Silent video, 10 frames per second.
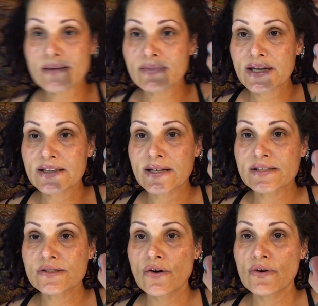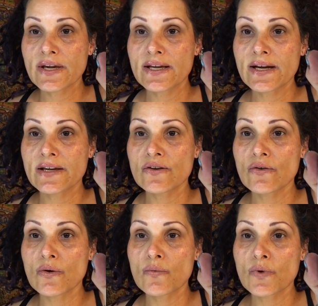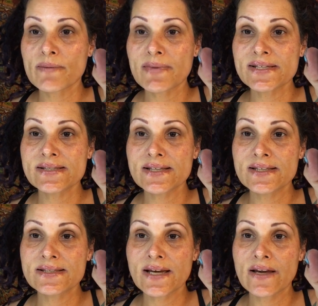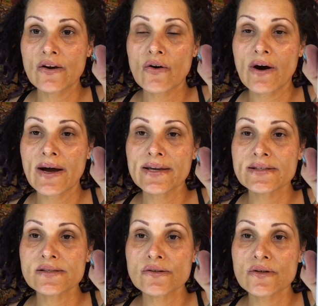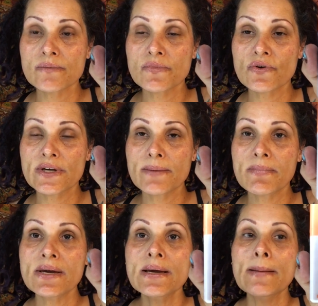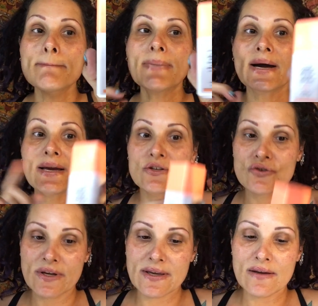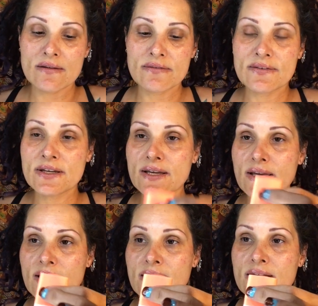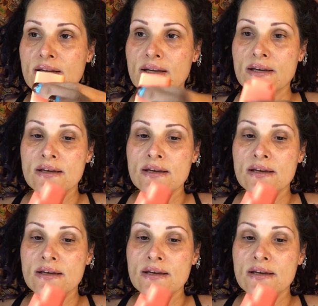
I'm letting that soak in, I go in with my C Tango Eye Serum Cream by Drunk Elephant again.